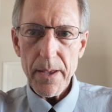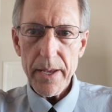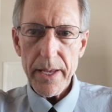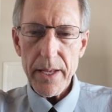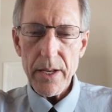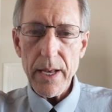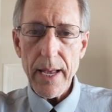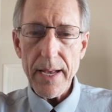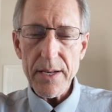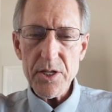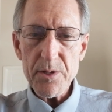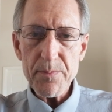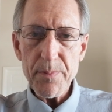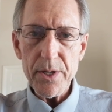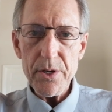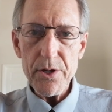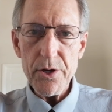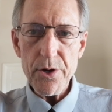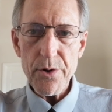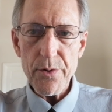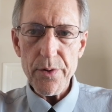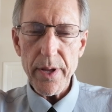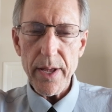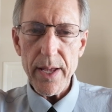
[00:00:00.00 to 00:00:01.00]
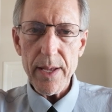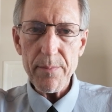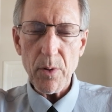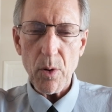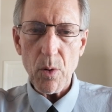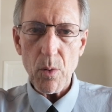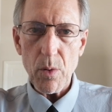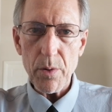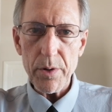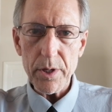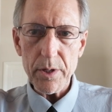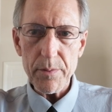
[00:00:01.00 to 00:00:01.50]
It has to be in your name,
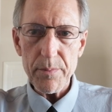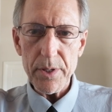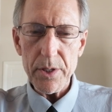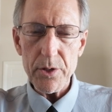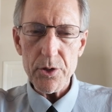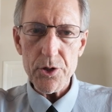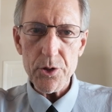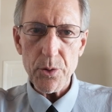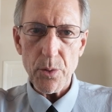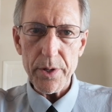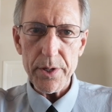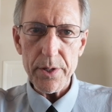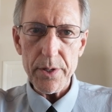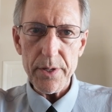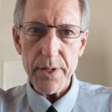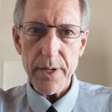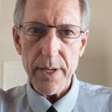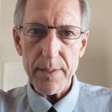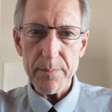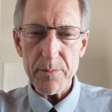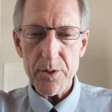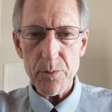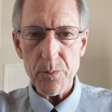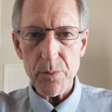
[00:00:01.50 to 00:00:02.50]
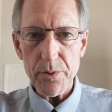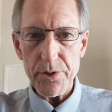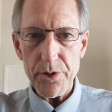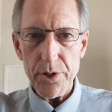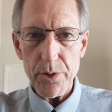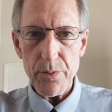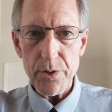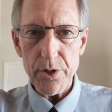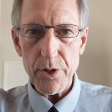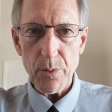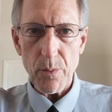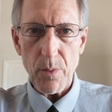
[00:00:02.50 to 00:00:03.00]
or it can be in joint names with
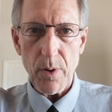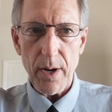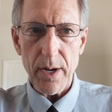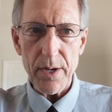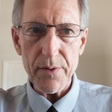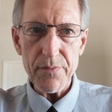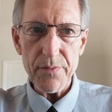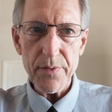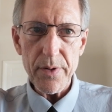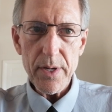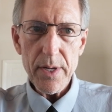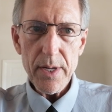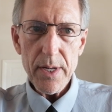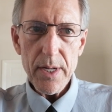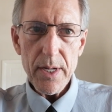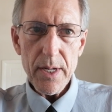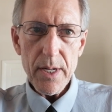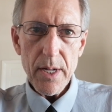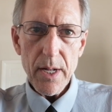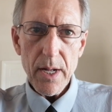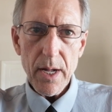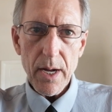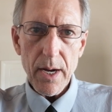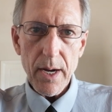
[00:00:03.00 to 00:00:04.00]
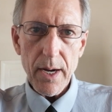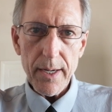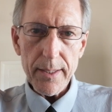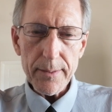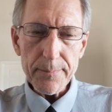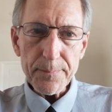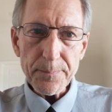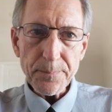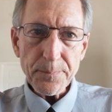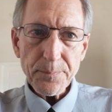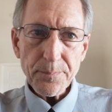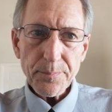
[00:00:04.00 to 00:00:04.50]
you and your wife.
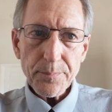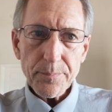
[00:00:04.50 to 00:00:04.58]
The